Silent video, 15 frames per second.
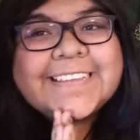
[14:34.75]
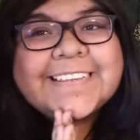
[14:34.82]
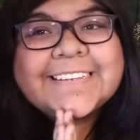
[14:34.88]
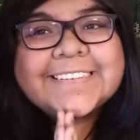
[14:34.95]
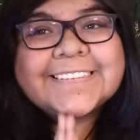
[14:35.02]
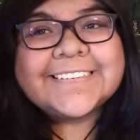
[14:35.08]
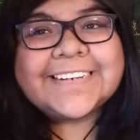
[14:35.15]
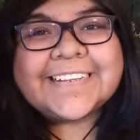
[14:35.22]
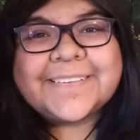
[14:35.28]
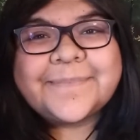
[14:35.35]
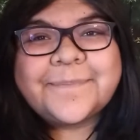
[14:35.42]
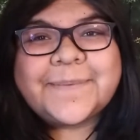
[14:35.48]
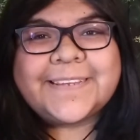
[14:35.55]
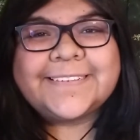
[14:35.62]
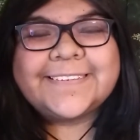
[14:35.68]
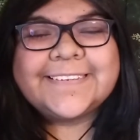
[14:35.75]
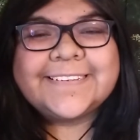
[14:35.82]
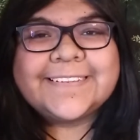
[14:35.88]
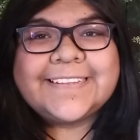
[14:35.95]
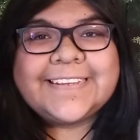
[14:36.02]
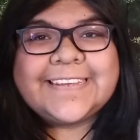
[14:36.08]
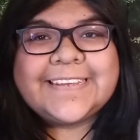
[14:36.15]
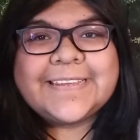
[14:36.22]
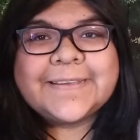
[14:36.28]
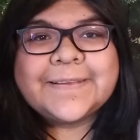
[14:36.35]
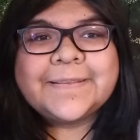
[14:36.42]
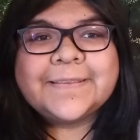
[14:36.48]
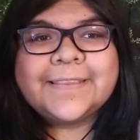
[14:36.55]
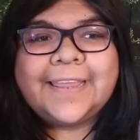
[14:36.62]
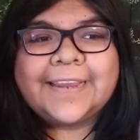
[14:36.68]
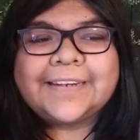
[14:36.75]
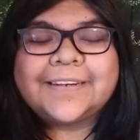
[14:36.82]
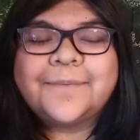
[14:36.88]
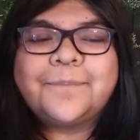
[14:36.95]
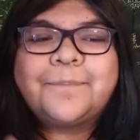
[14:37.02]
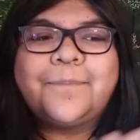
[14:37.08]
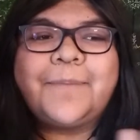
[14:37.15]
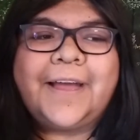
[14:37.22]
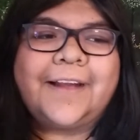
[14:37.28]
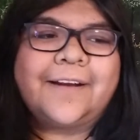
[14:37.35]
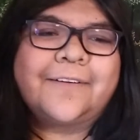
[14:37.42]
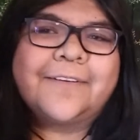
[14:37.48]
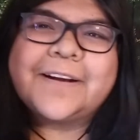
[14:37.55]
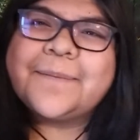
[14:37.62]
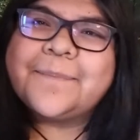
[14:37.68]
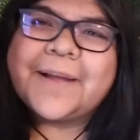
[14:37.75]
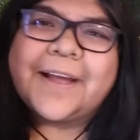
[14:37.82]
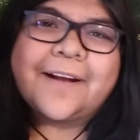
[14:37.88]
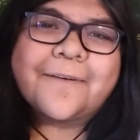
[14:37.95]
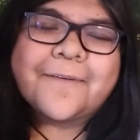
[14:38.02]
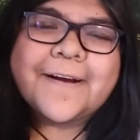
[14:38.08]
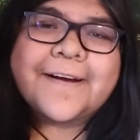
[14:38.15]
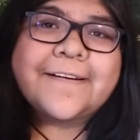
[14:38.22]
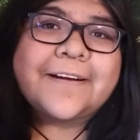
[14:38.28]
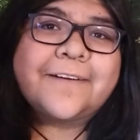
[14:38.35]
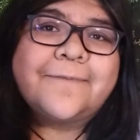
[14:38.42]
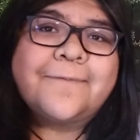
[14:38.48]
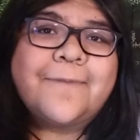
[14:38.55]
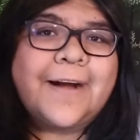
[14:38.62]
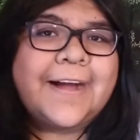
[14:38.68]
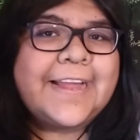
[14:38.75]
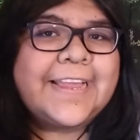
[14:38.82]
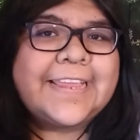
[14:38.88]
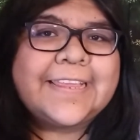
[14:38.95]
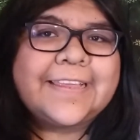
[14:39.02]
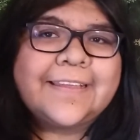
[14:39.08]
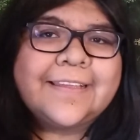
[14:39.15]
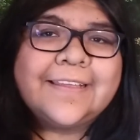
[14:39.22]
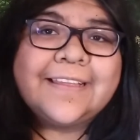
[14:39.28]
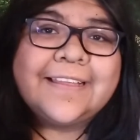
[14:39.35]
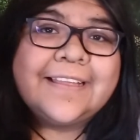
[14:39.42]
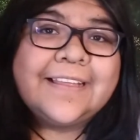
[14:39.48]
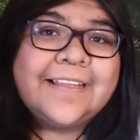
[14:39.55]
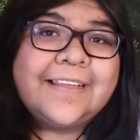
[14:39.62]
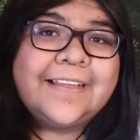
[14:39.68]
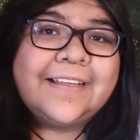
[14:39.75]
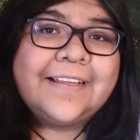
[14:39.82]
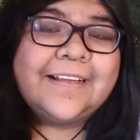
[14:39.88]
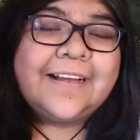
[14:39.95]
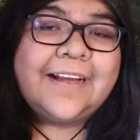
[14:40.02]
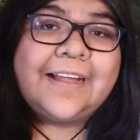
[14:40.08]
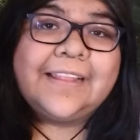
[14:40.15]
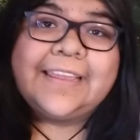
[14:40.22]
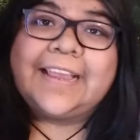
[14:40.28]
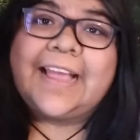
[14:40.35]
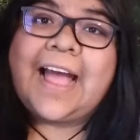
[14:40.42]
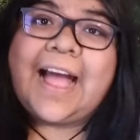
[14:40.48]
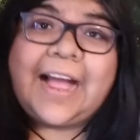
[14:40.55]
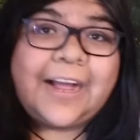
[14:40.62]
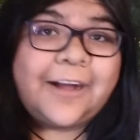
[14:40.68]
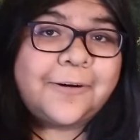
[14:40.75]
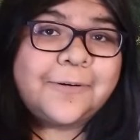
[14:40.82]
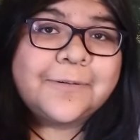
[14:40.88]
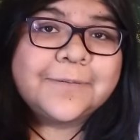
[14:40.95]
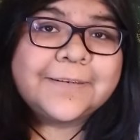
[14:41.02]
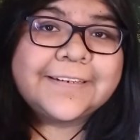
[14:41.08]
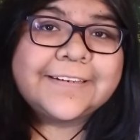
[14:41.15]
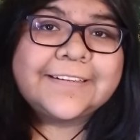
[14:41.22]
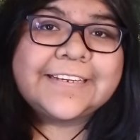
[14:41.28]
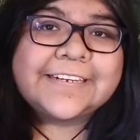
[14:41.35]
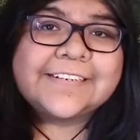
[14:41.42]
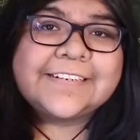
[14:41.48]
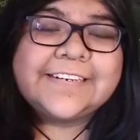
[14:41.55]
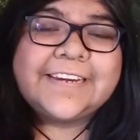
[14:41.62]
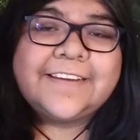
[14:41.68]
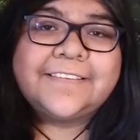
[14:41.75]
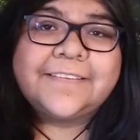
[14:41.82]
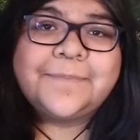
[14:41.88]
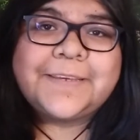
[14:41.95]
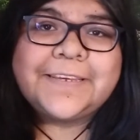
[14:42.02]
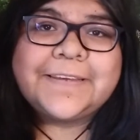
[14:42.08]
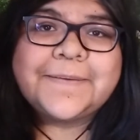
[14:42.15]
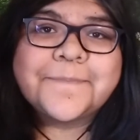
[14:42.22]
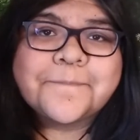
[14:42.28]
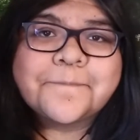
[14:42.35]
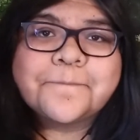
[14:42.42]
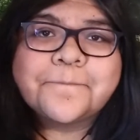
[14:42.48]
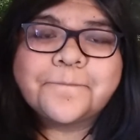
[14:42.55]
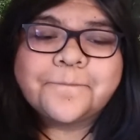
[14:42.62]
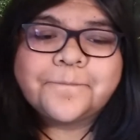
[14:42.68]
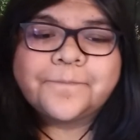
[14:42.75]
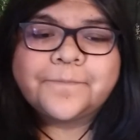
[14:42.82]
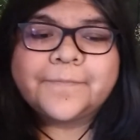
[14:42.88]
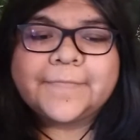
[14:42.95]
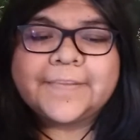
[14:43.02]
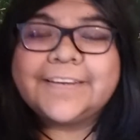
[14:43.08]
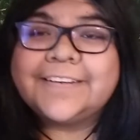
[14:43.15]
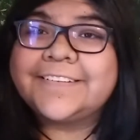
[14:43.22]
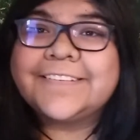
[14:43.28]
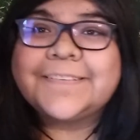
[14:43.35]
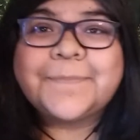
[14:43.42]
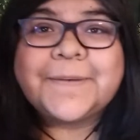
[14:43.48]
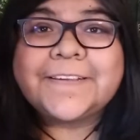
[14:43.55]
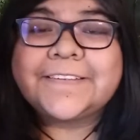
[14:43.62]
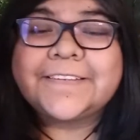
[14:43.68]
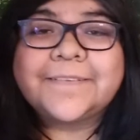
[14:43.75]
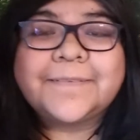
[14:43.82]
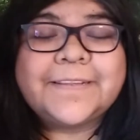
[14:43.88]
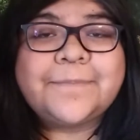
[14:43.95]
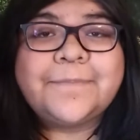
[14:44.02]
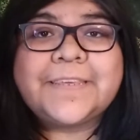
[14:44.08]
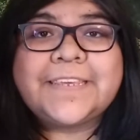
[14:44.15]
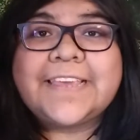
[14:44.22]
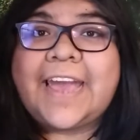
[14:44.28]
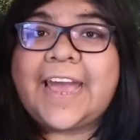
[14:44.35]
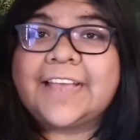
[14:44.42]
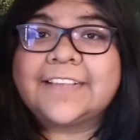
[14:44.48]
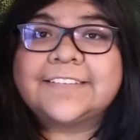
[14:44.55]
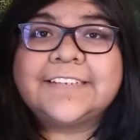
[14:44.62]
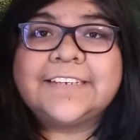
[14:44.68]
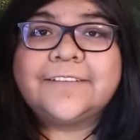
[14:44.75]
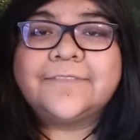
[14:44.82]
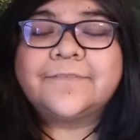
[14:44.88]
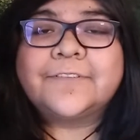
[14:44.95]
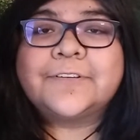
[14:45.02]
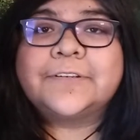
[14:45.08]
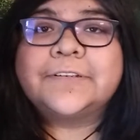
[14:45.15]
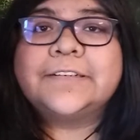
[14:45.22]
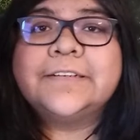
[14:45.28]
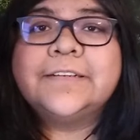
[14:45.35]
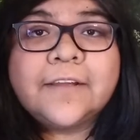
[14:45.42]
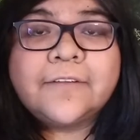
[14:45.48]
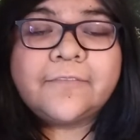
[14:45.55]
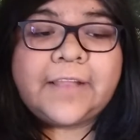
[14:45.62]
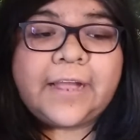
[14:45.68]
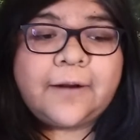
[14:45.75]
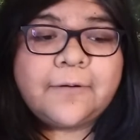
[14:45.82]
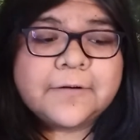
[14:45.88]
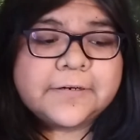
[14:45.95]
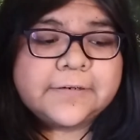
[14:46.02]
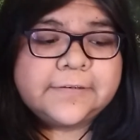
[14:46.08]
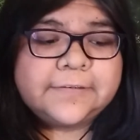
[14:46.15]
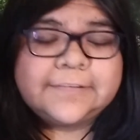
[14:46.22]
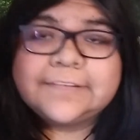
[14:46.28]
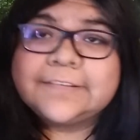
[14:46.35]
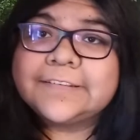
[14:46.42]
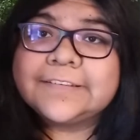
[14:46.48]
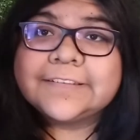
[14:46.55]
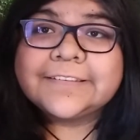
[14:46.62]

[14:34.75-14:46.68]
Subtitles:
So that's basically like the background of why, like how the collection came to be. It's just basically me asking for flowers